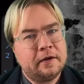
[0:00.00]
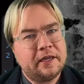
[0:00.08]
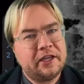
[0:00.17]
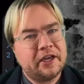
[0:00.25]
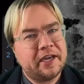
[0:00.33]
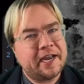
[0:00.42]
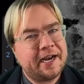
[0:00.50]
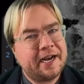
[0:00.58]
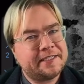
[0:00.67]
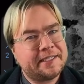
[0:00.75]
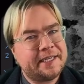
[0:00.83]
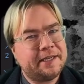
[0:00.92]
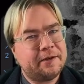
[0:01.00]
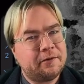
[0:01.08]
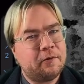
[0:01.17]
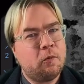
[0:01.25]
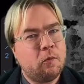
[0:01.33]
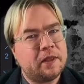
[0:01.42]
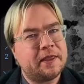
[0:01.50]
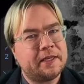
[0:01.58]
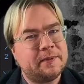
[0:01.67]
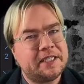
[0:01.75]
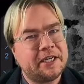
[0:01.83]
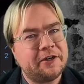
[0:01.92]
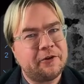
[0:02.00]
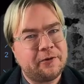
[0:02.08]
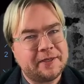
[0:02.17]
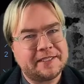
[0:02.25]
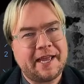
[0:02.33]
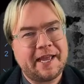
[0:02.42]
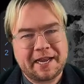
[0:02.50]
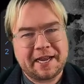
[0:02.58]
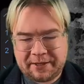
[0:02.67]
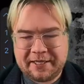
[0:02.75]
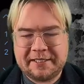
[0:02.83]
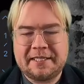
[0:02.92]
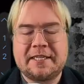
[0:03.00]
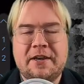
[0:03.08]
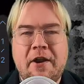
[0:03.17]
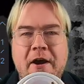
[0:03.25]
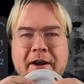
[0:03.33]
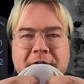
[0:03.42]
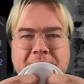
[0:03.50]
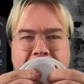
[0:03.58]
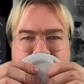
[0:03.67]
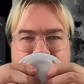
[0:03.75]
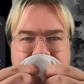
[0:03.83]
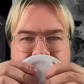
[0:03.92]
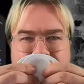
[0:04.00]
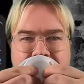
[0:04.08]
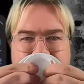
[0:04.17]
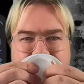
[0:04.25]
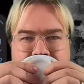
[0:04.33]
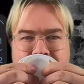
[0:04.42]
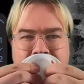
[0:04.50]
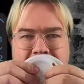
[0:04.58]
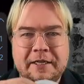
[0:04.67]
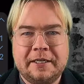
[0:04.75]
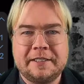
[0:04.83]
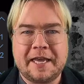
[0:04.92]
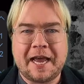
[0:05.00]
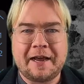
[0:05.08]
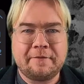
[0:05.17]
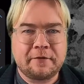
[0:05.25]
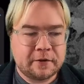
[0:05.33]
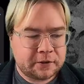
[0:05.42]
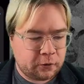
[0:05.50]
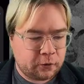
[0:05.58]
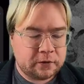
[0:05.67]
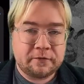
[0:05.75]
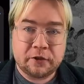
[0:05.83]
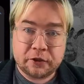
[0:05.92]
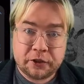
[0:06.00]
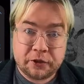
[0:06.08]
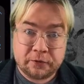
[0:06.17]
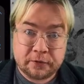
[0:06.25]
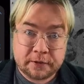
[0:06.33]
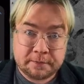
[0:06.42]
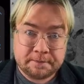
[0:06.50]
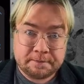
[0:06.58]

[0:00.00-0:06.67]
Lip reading: You can kind of see what this material is like. I mean, this is not a great material to have for the soles of your shoes.